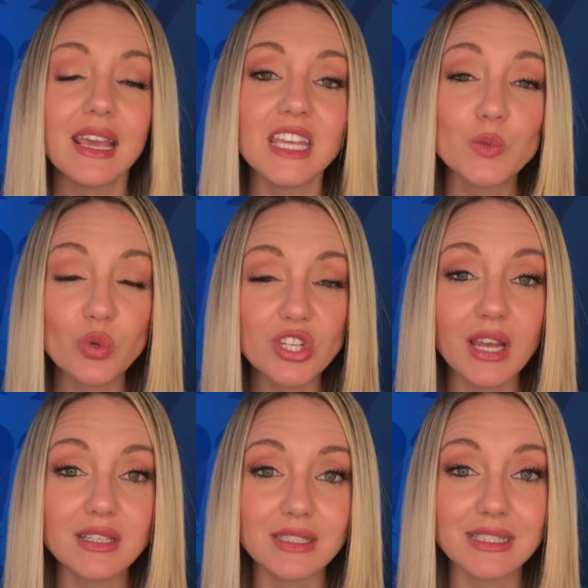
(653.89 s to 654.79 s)
He's
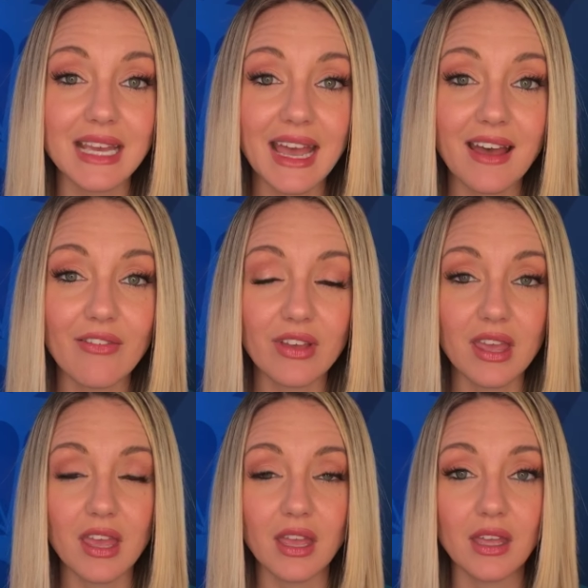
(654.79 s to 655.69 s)
projected to have
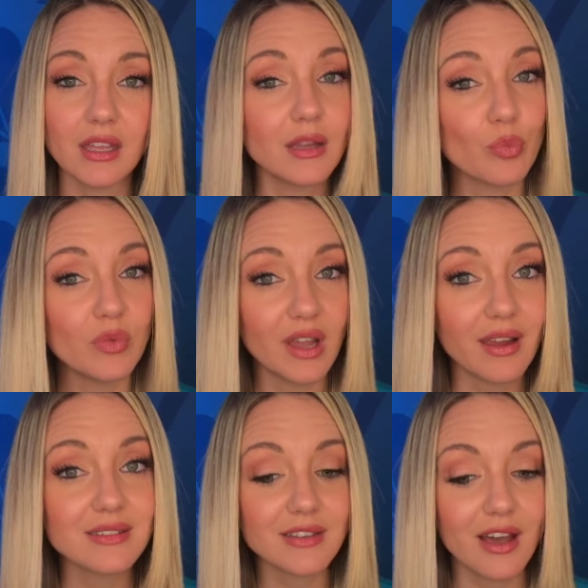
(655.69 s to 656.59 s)
a
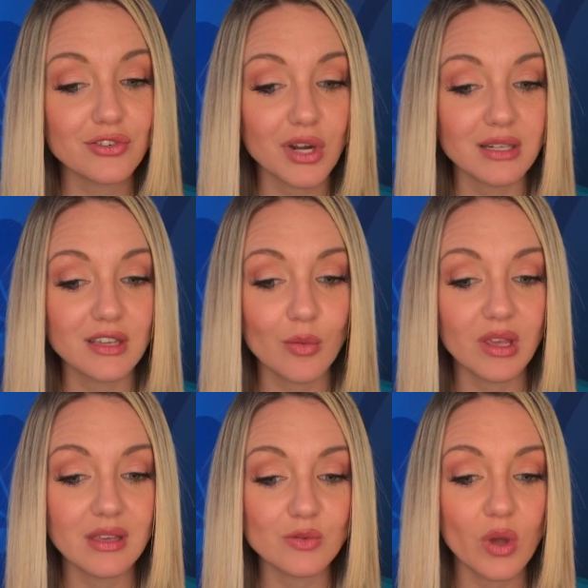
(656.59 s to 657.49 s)
nice contract coming
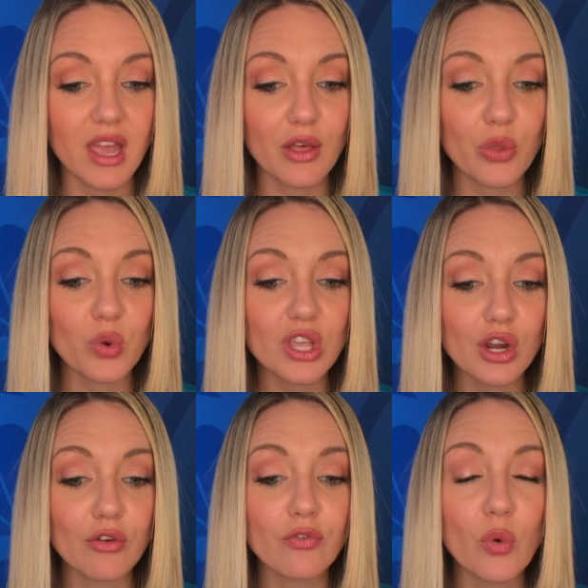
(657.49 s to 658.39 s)
his way, a three
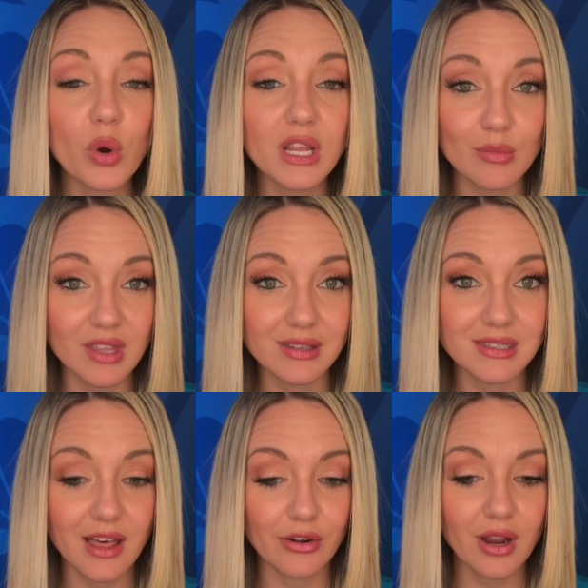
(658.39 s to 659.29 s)
year, $40 million
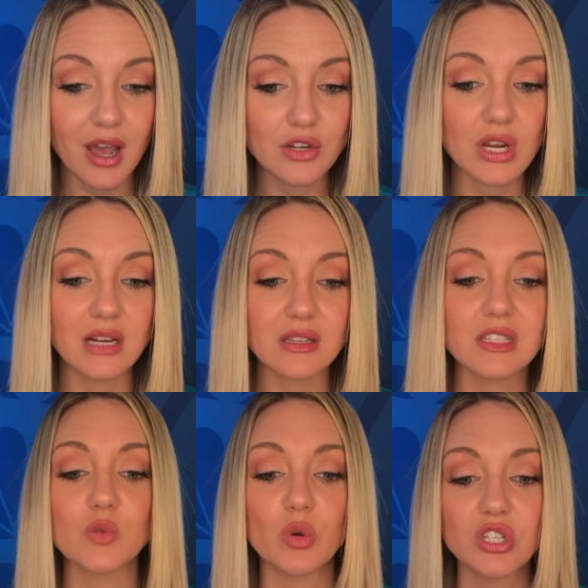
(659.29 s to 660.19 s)
contract. This
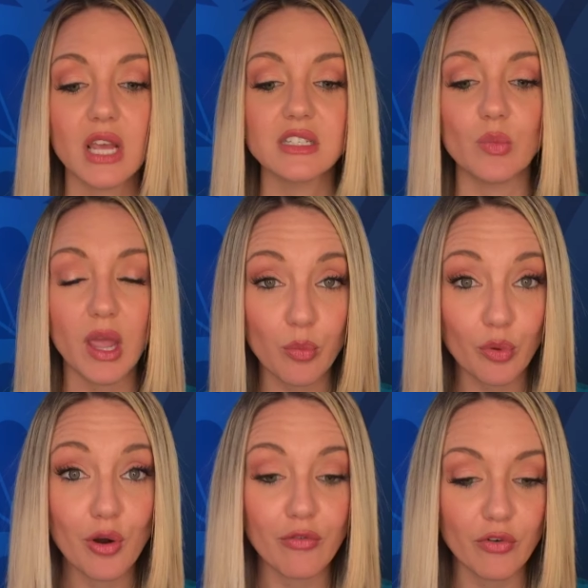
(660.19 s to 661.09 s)
is projected by
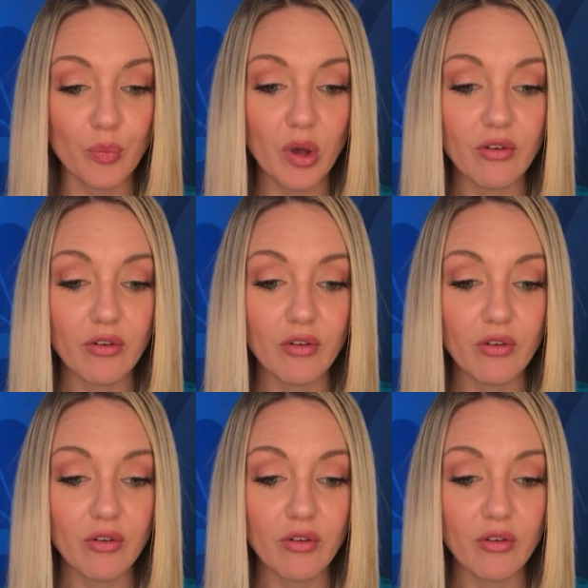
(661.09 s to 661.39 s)
Pro Football